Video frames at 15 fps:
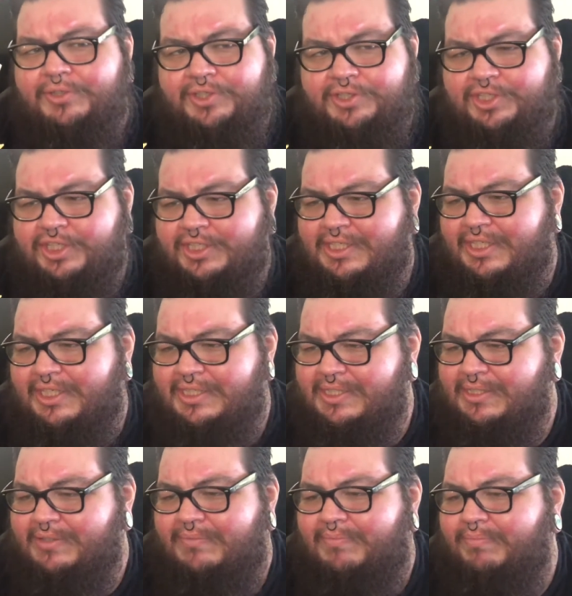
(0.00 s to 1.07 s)
to just
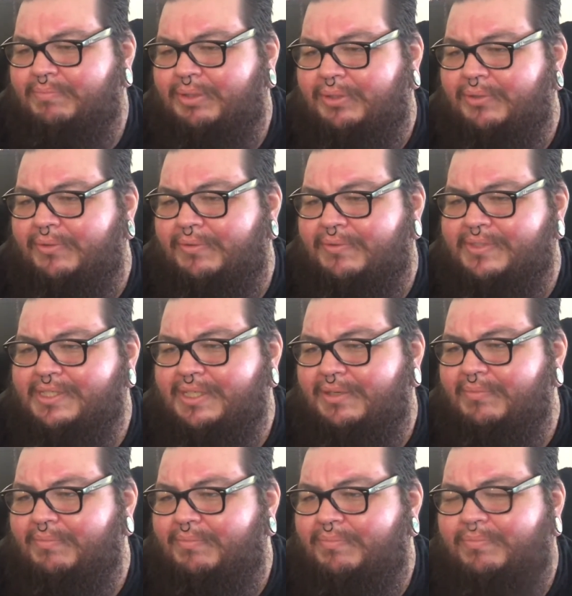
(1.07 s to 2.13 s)
his bones
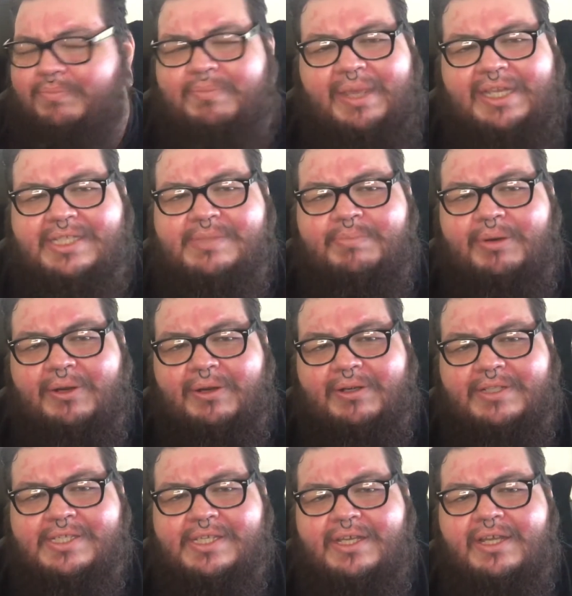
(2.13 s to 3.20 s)
and base
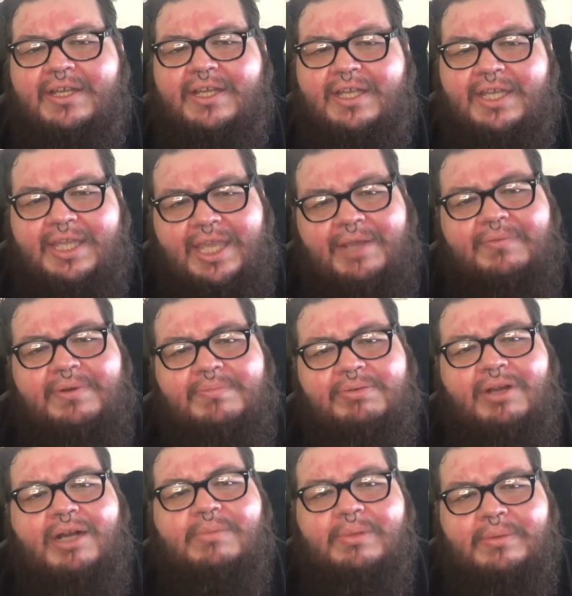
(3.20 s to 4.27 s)
parts, it would
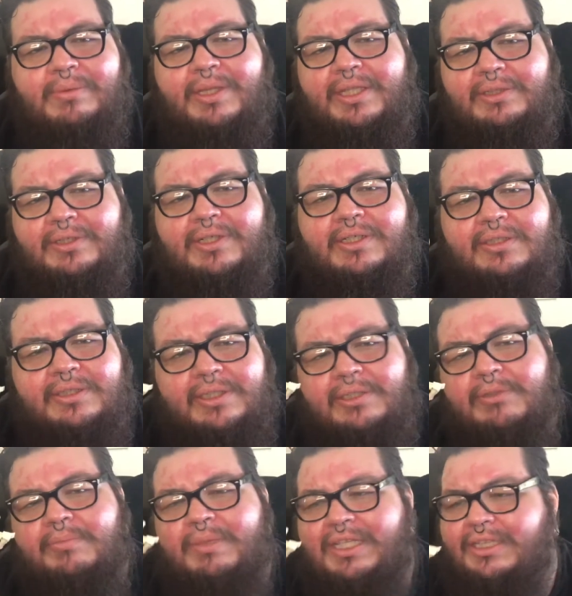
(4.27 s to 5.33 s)
probably look a
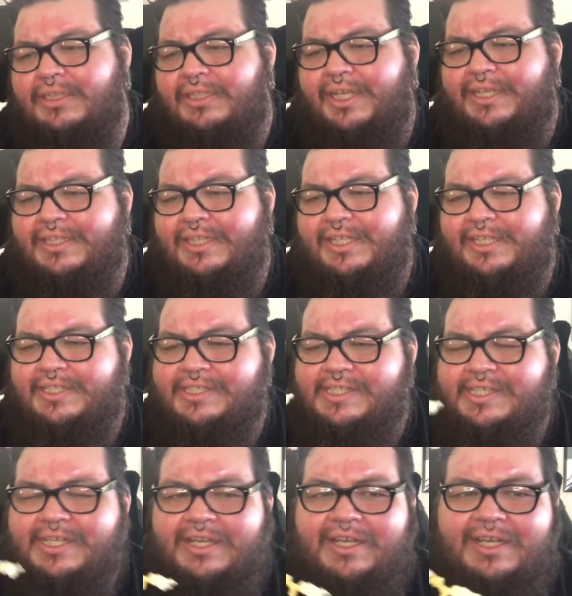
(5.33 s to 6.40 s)
little bit like
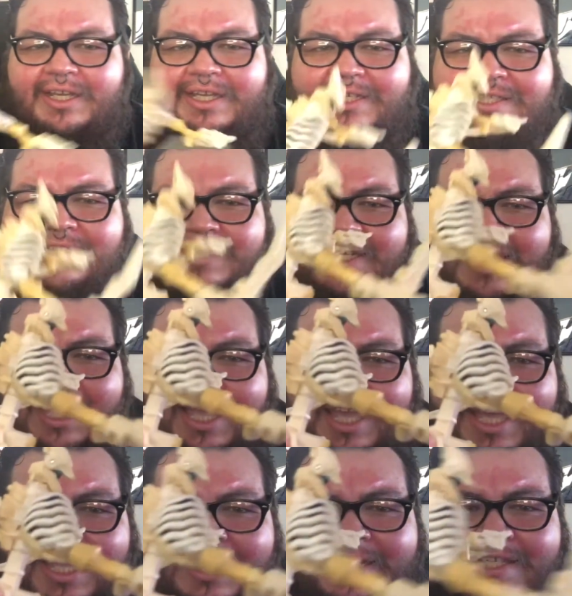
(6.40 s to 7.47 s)
this. Its
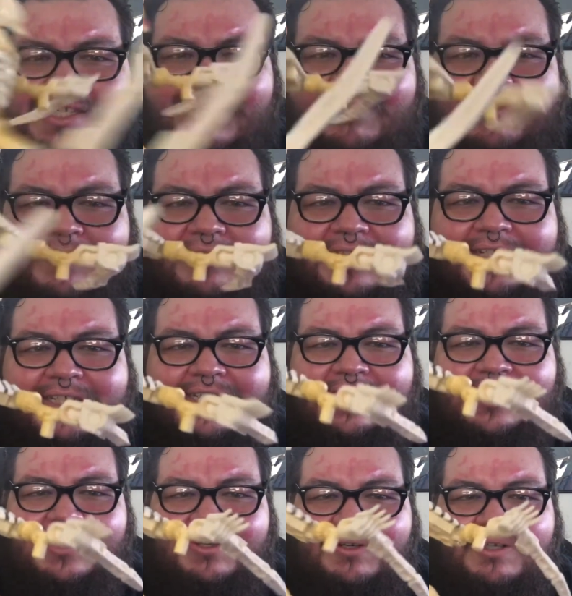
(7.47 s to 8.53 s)
head isn't really
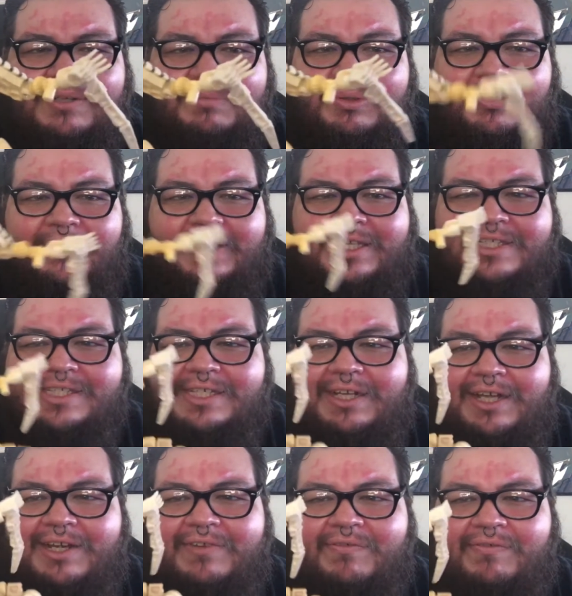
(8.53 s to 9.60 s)
discernible. It's
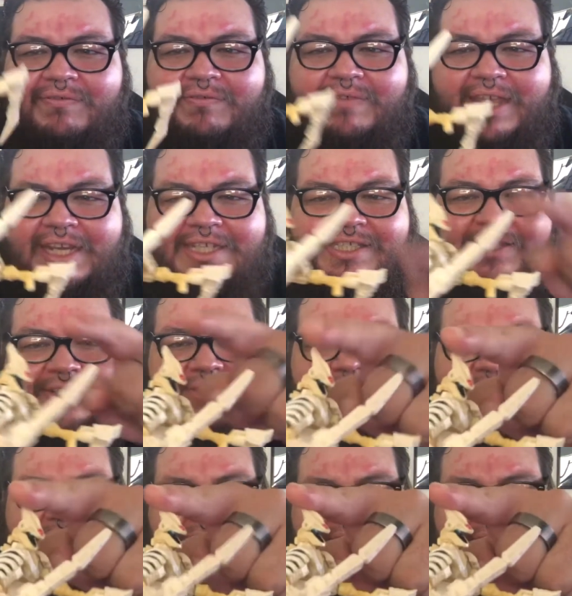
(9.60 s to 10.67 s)
got a face
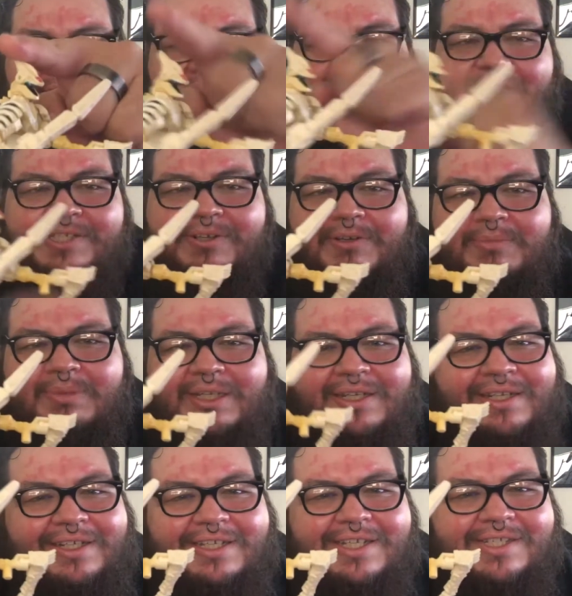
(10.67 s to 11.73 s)
under that visor,
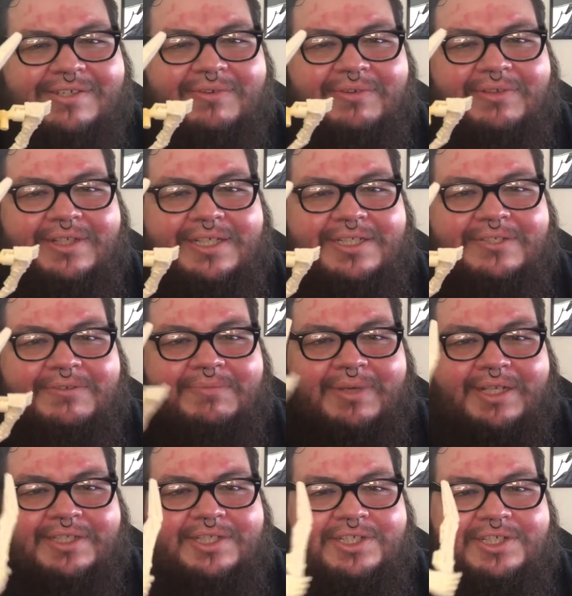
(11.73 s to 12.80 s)
but it doesn't really do
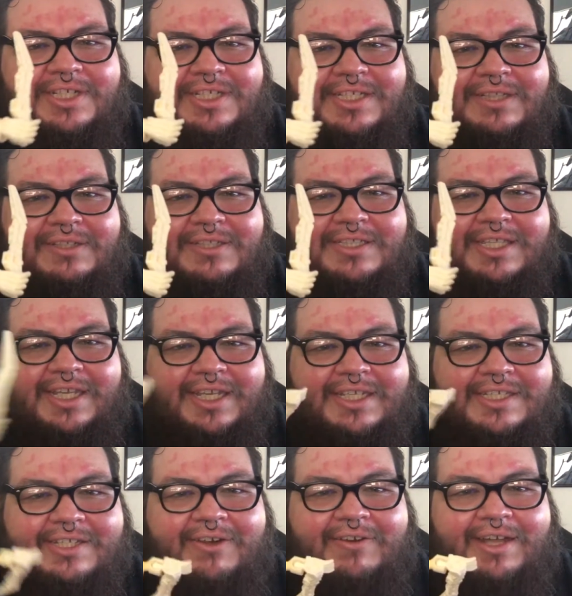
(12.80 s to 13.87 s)
much. It just looks like
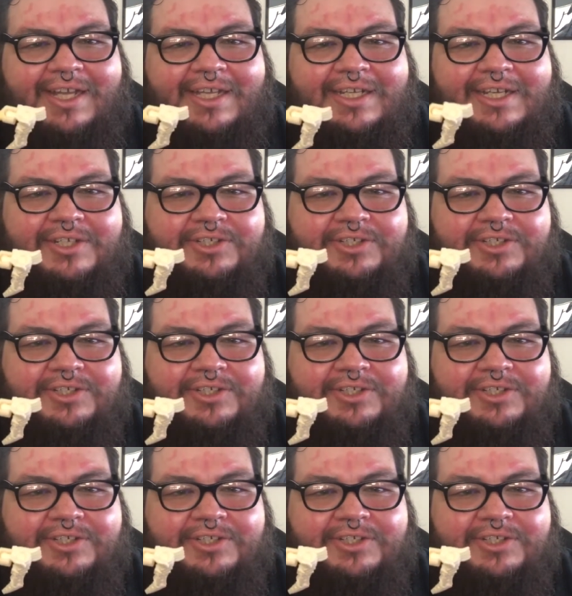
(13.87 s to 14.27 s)
it's cracking a